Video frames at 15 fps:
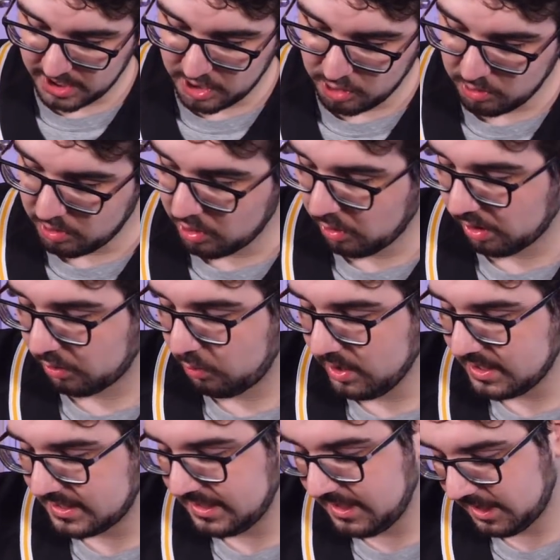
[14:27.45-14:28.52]
in New York.
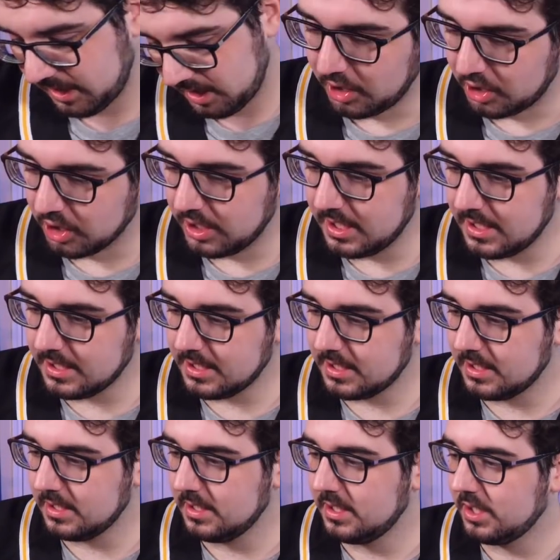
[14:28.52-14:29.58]
What is in here? Goodness